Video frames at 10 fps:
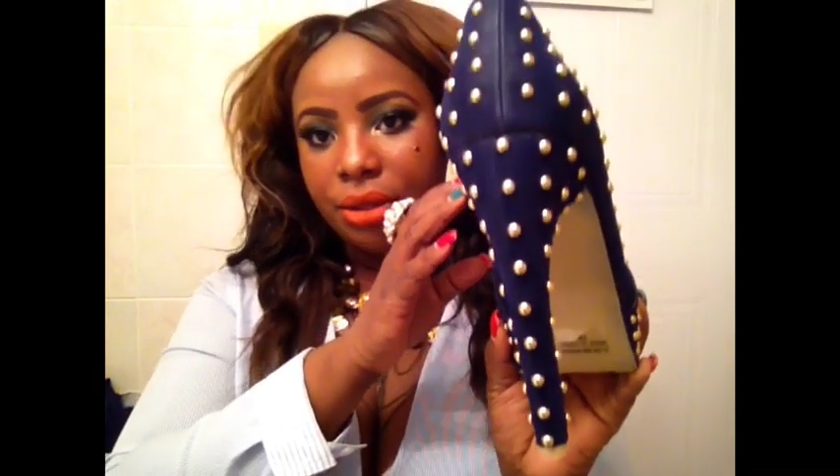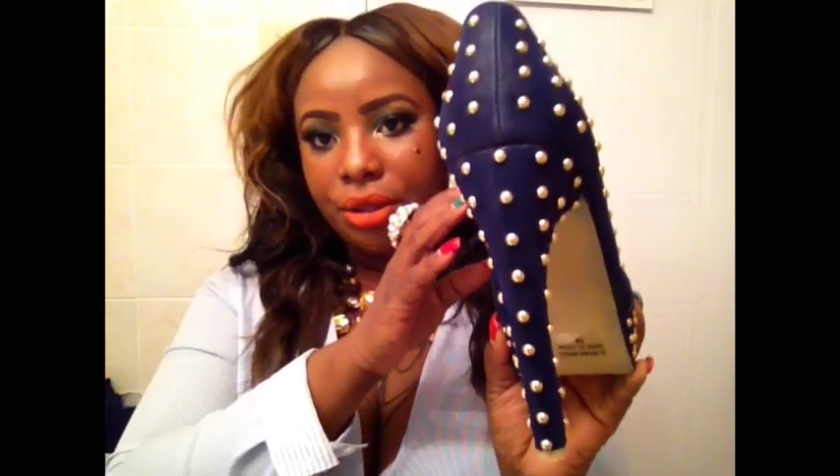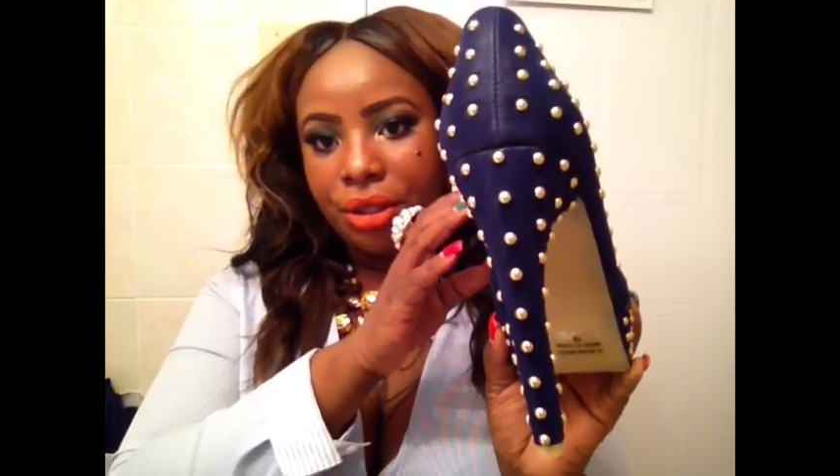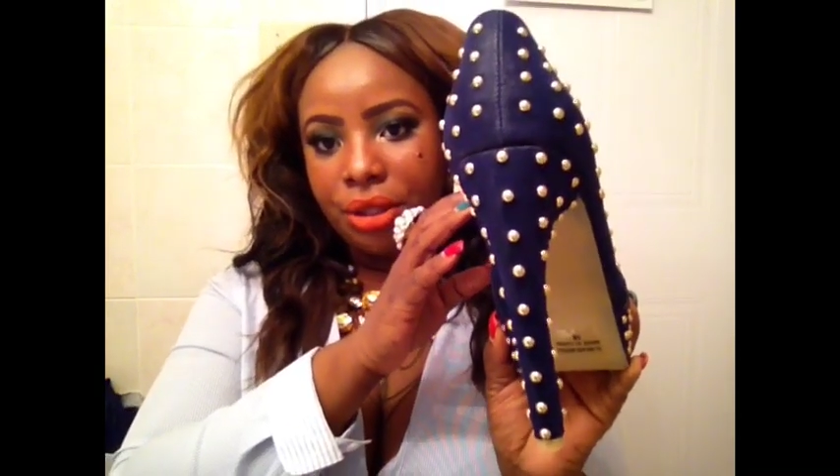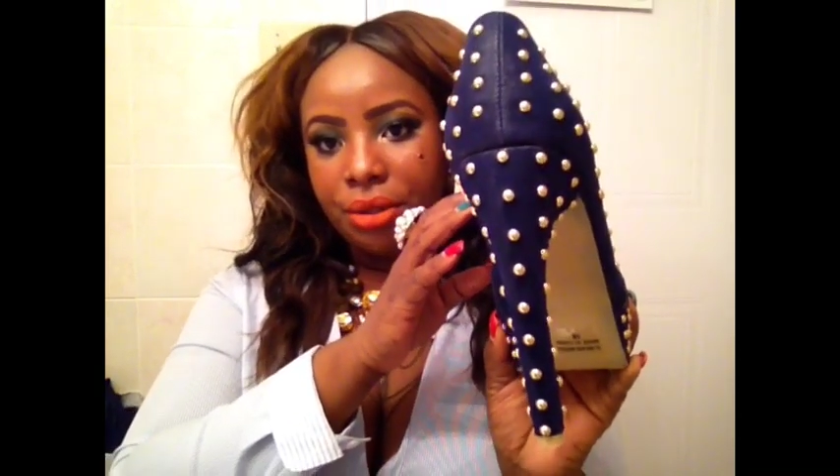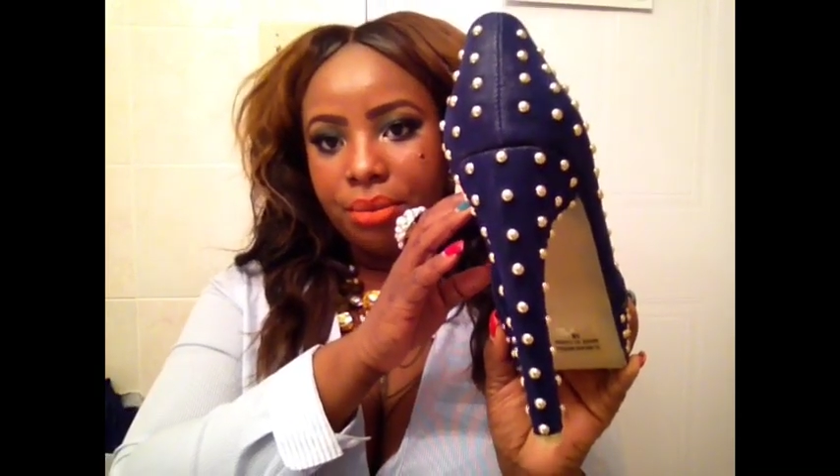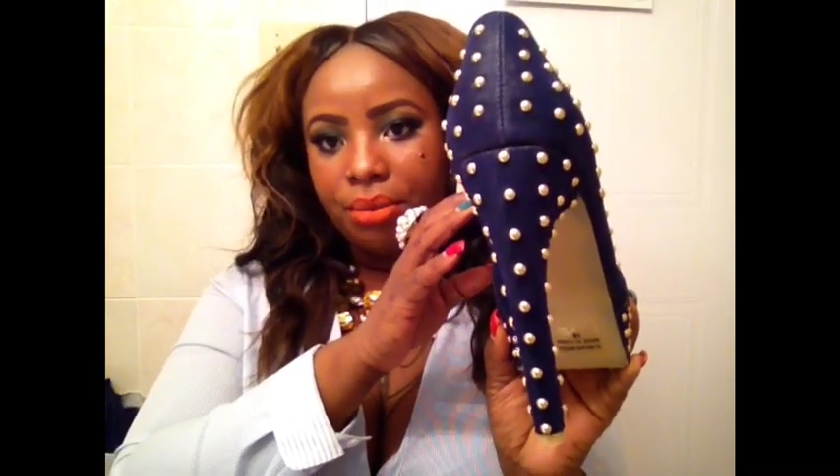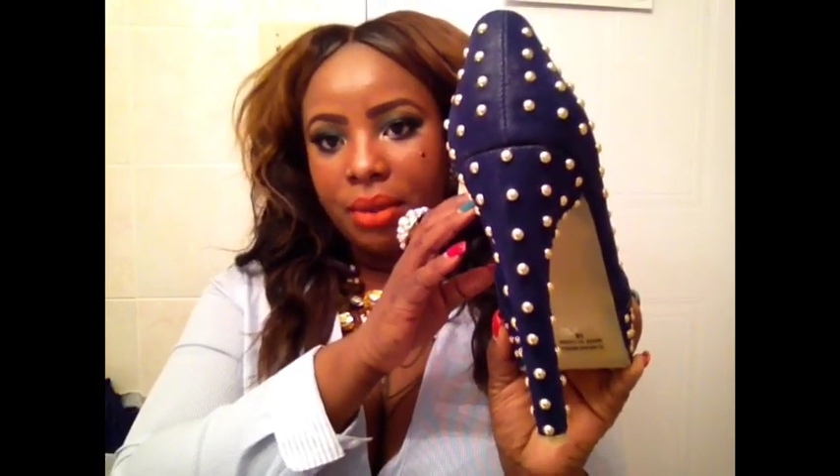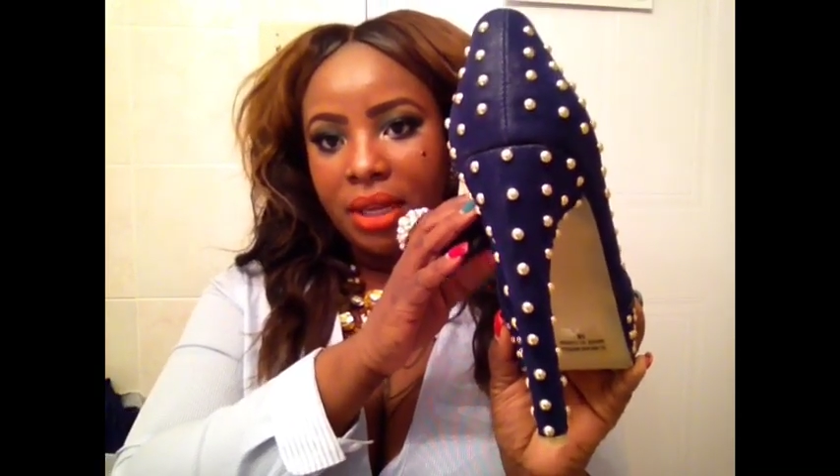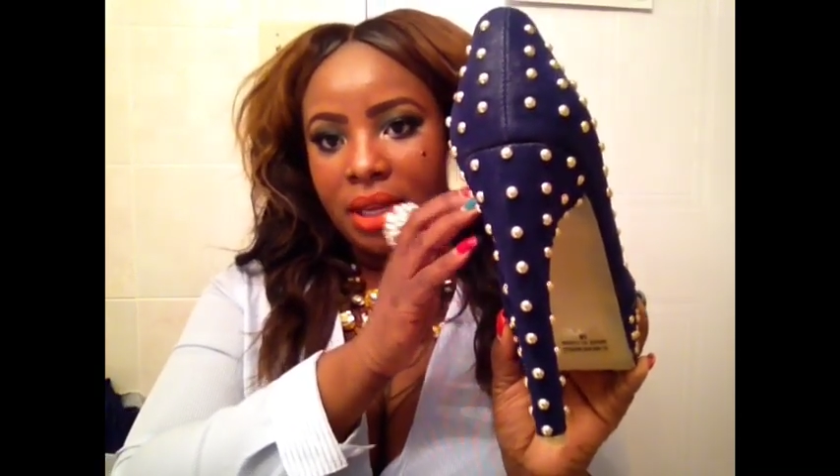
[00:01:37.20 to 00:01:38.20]
shoe,
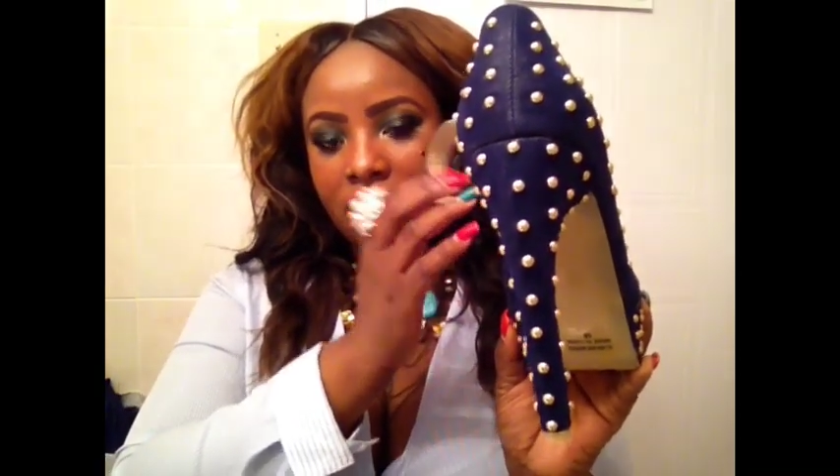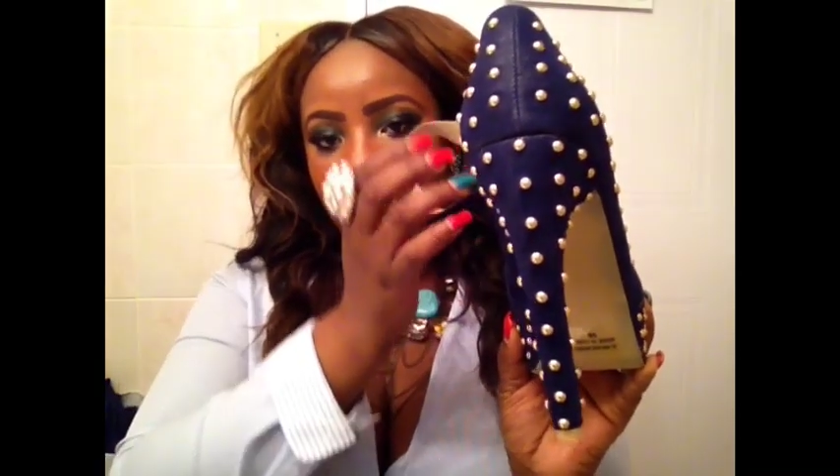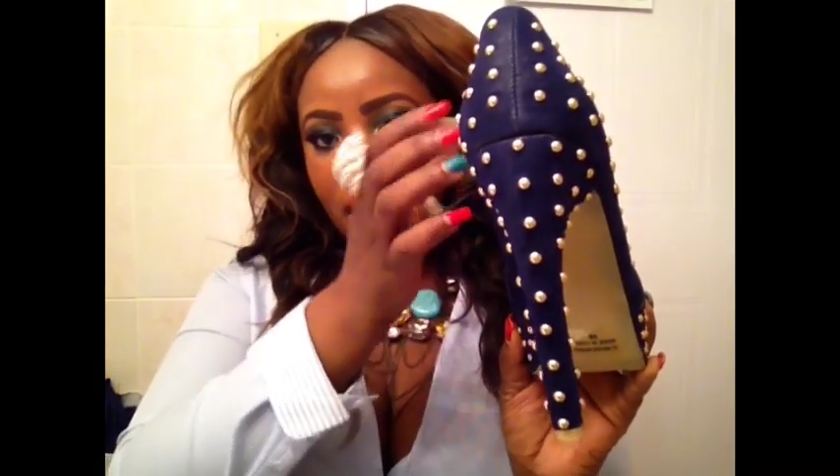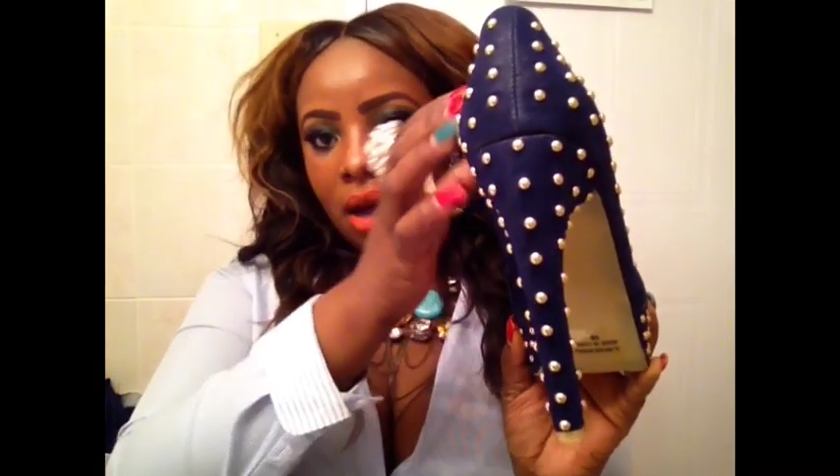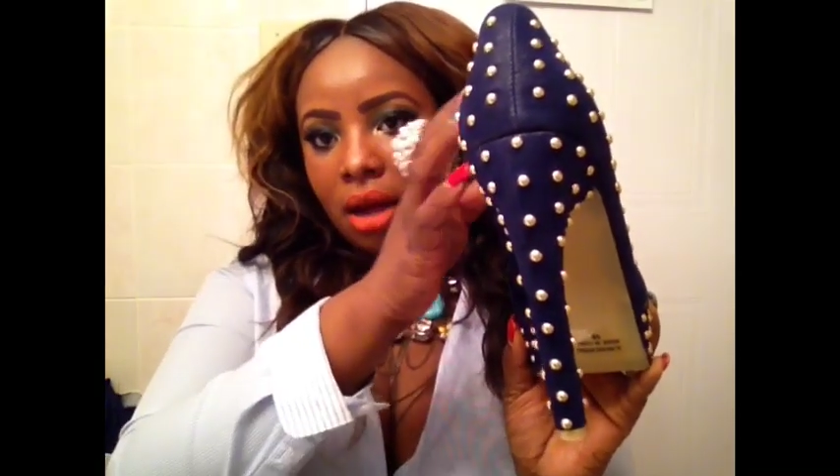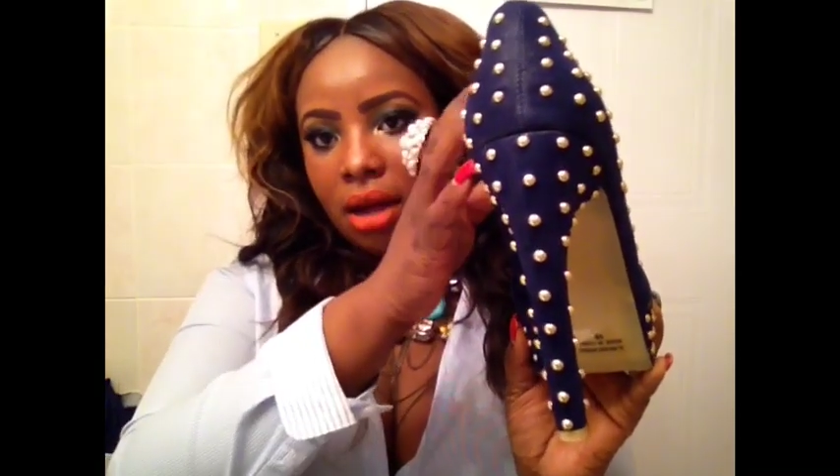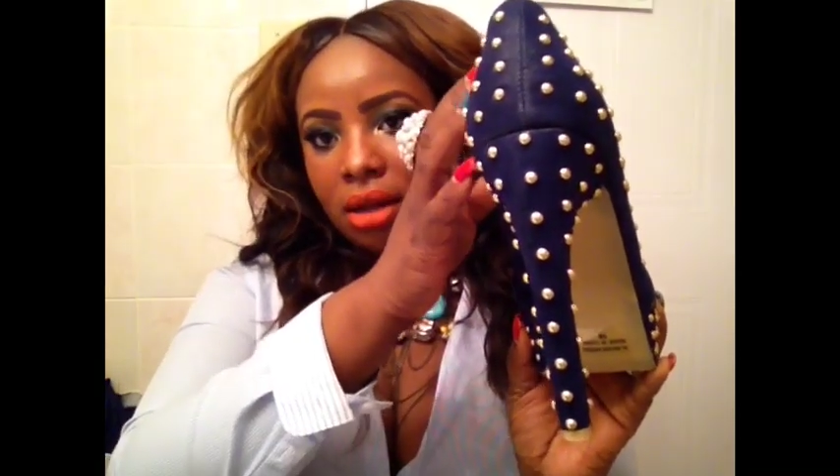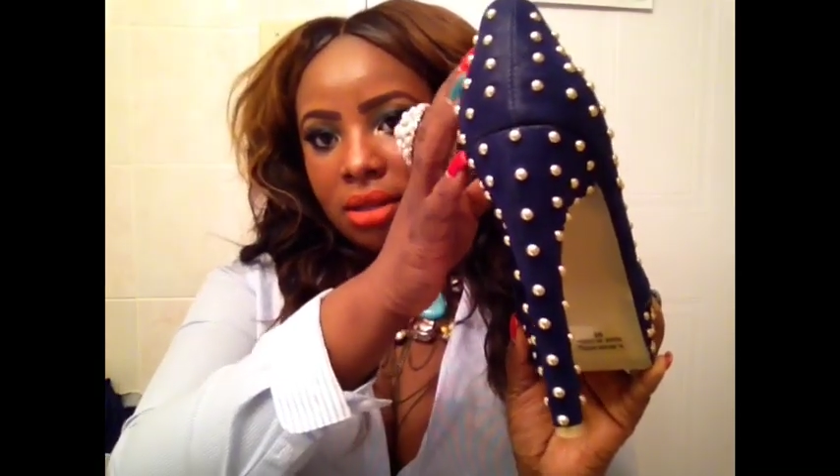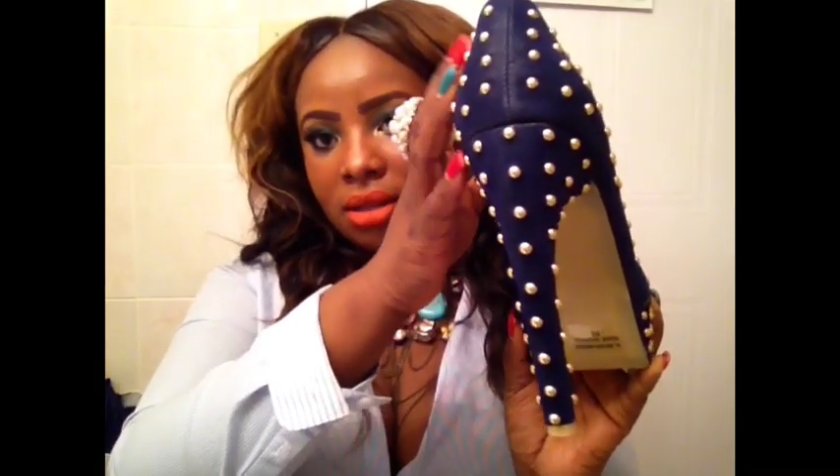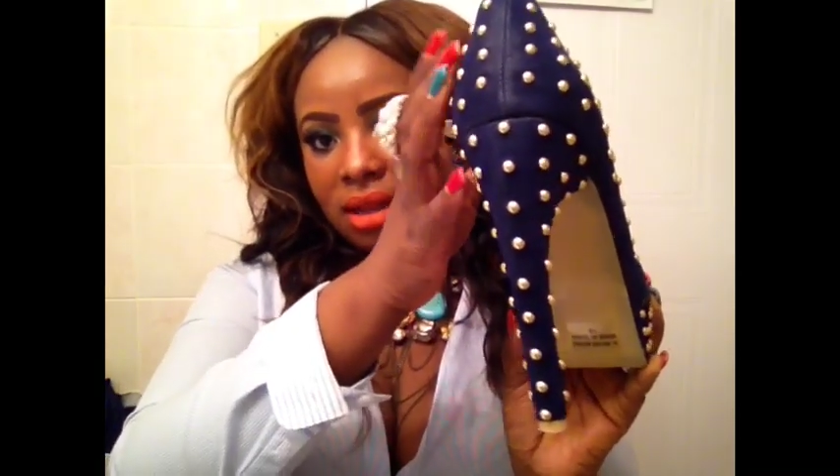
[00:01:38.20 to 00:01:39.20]

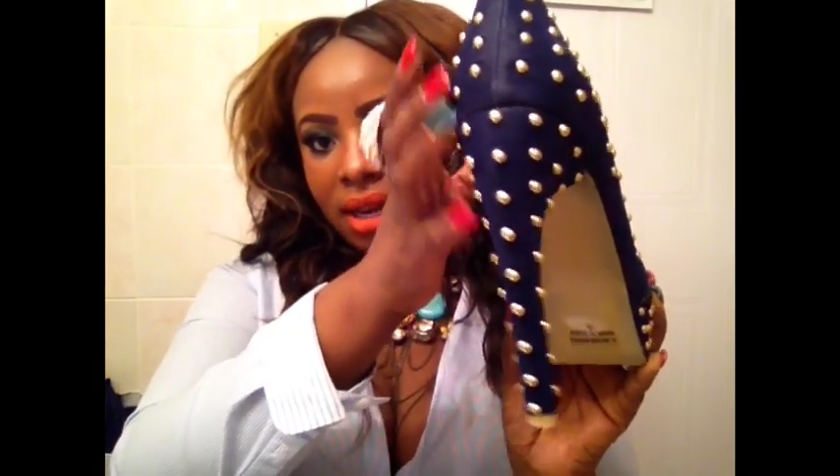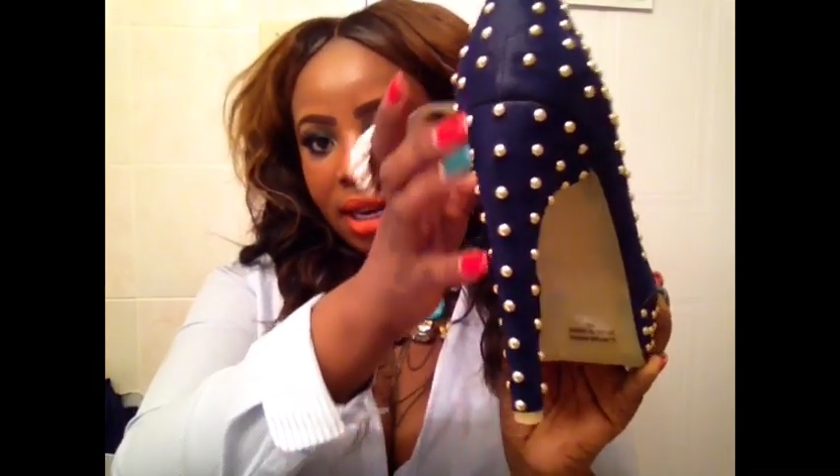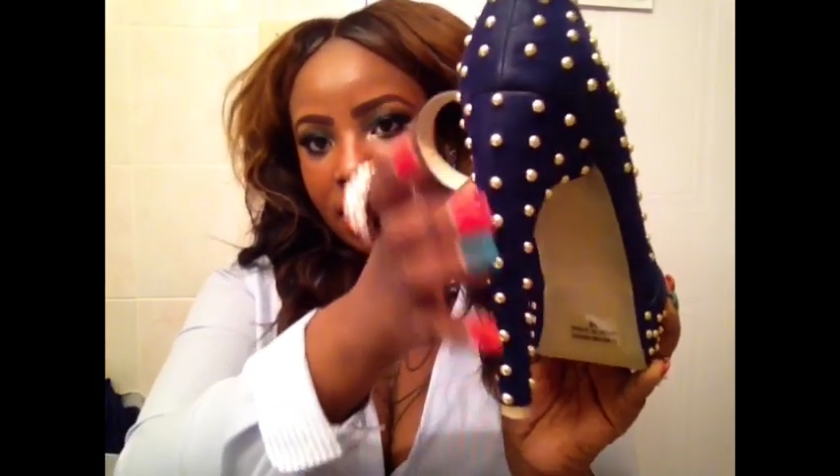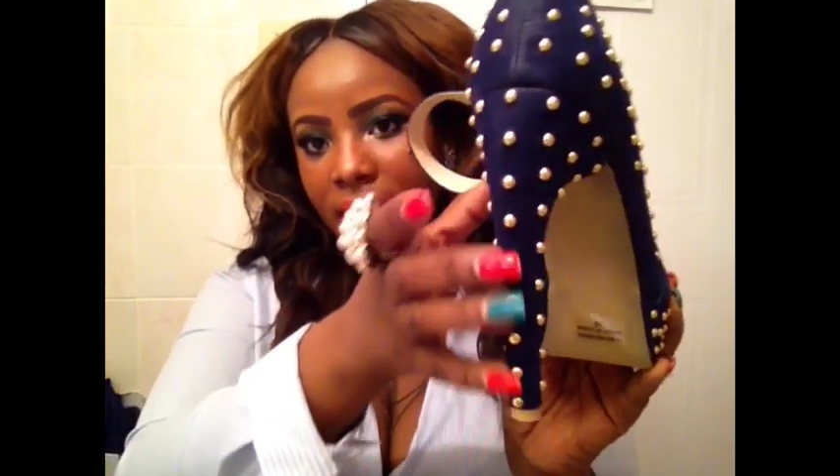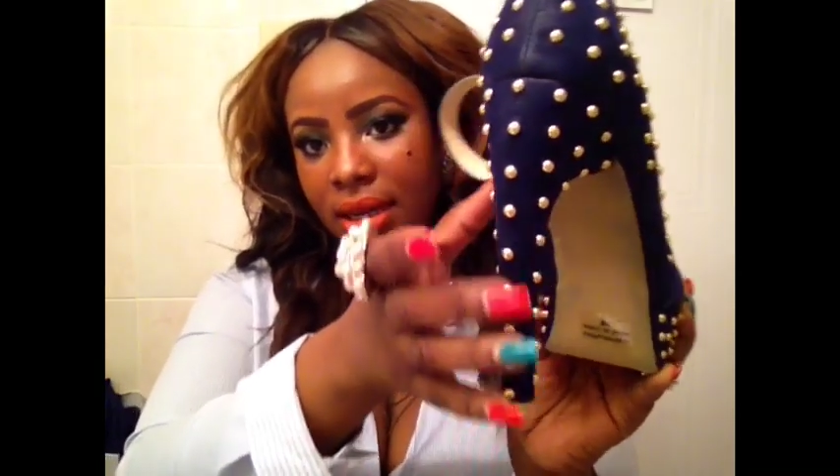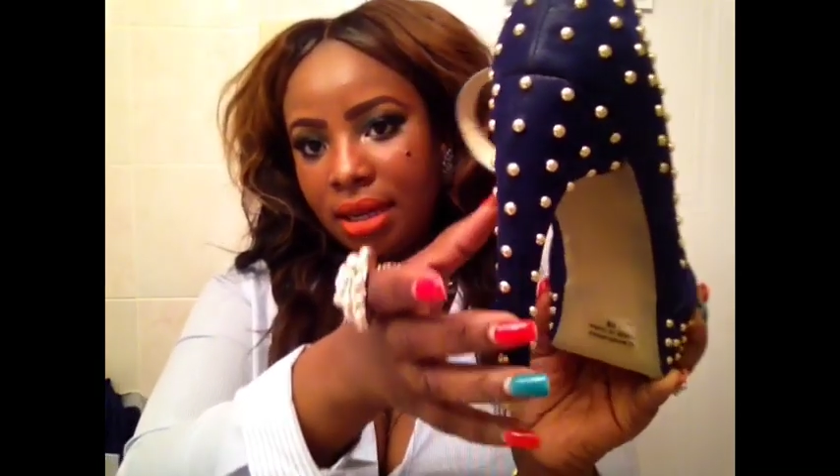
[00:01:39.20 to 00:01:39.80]
all studded.